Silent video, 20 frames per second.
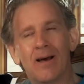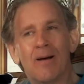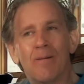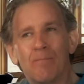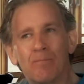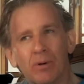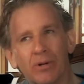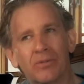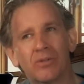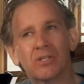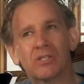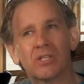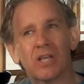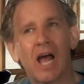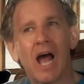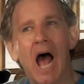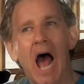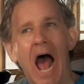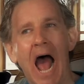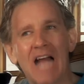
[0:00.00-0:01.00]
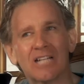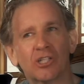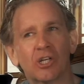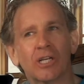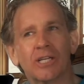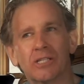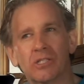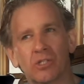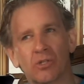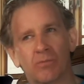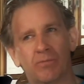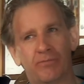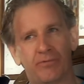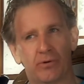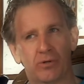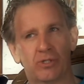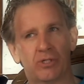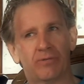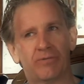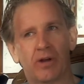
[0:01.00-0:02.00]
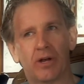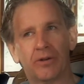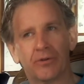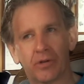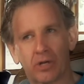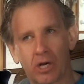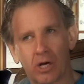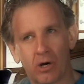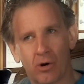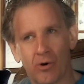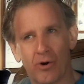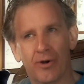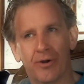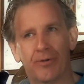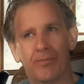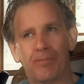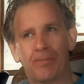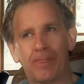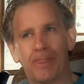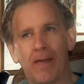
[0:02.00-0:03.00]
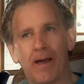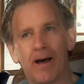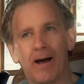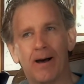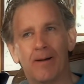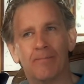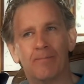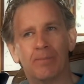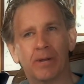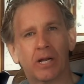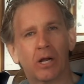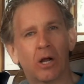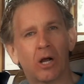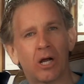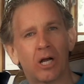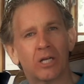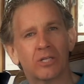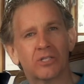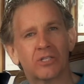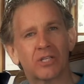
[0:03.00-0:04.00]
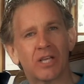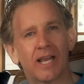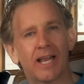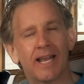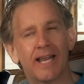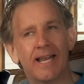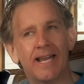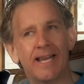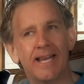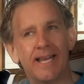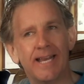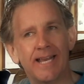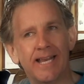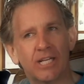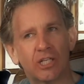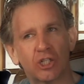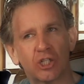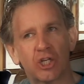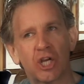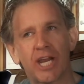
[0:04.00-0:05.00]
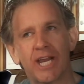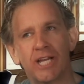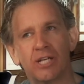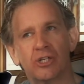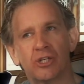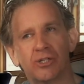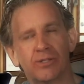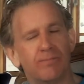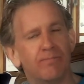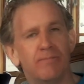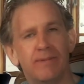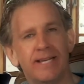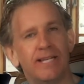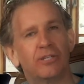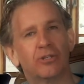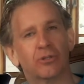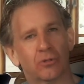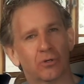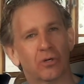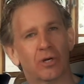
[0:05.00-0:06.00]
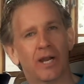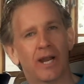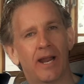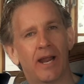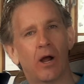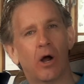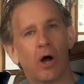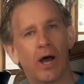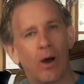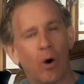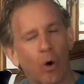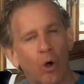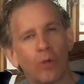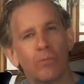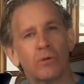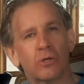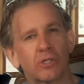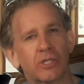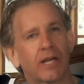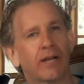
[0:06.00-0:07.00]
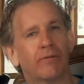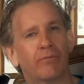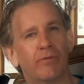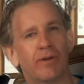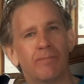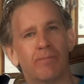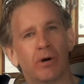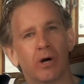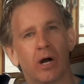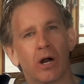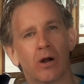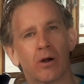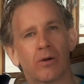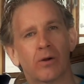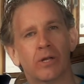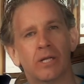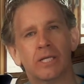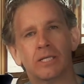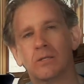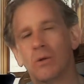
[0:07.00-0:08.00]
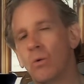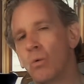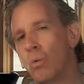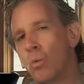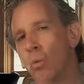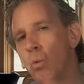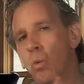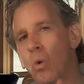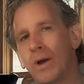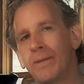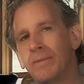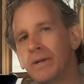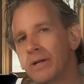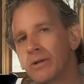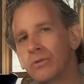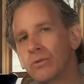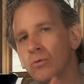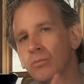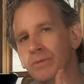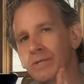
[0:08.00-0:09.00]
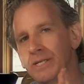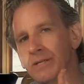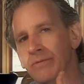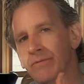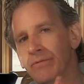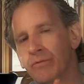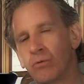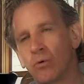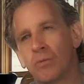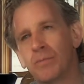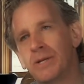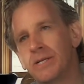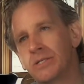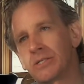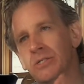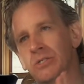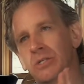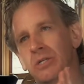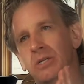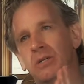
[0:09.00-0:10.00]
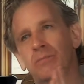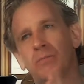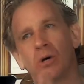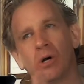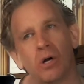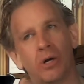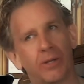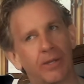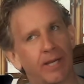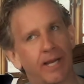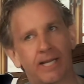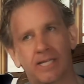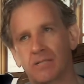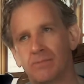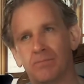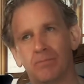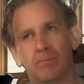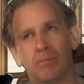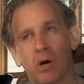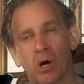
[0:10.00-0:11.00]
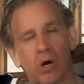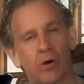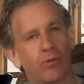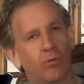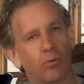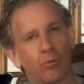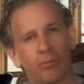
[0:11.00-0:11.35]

But there's actually a subversive undercurrent because it changes meter almost every bar. 1 minute there'll be 4 beats in the bar, the next bar there will